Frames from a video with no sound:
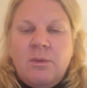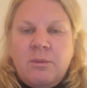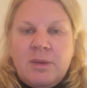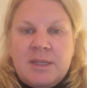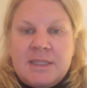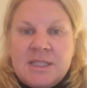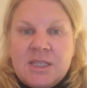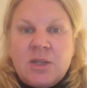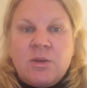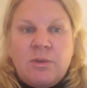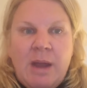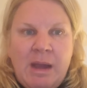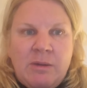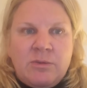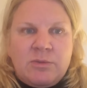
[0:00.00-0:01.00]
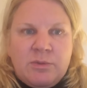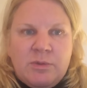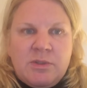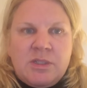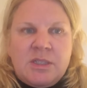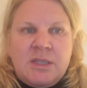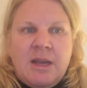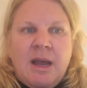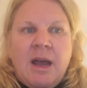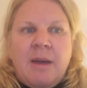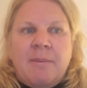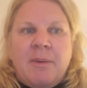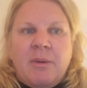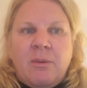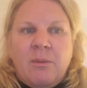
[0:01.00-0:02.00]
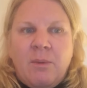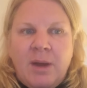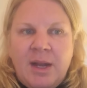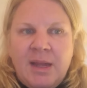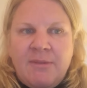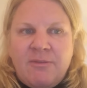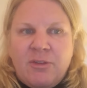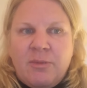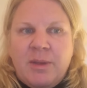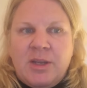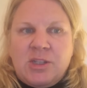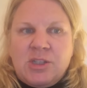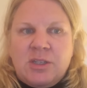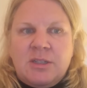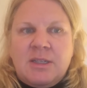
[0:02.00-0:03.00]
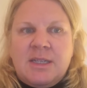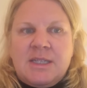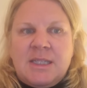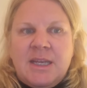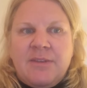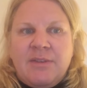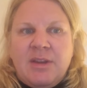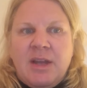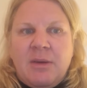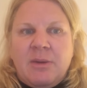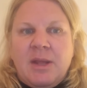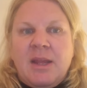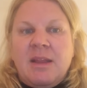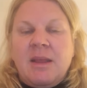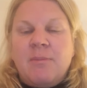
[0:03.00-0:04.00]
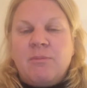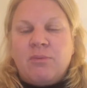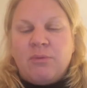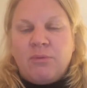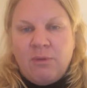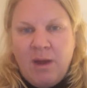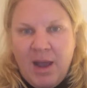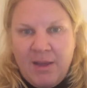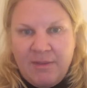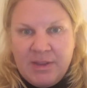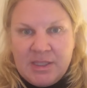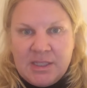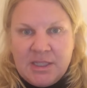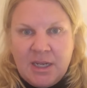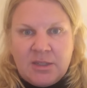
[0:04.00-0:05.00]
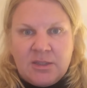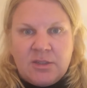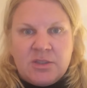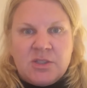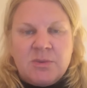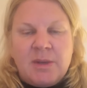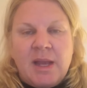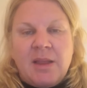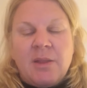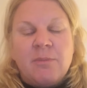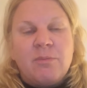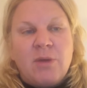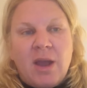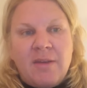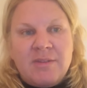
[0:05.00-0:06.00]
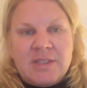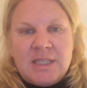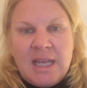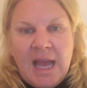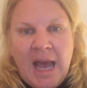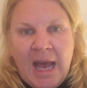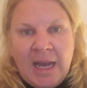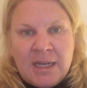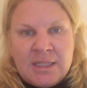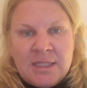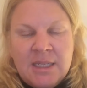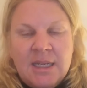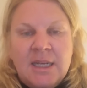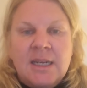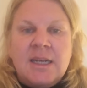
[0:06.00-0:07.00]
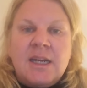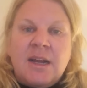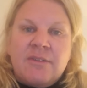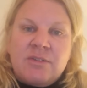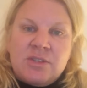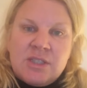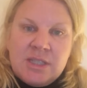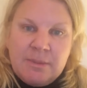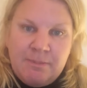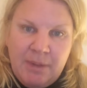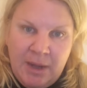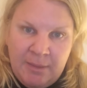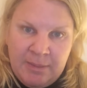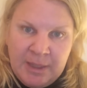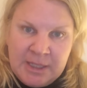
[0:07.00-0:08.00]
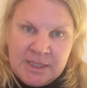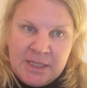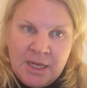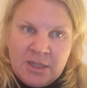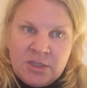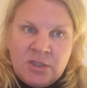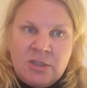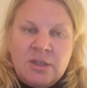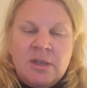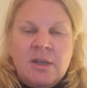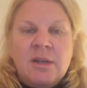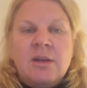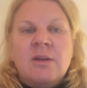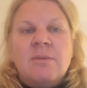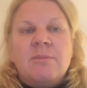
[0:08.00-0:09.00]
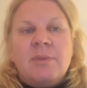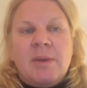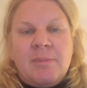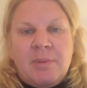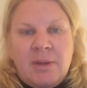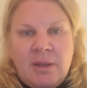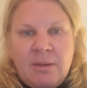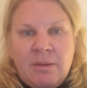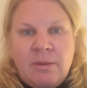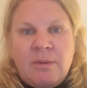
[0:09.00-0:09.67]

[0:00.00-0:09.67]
Well, it's the ground rules about what information is given out in the private sector. So again, the Privacy Act governs the public sector. PIPEDA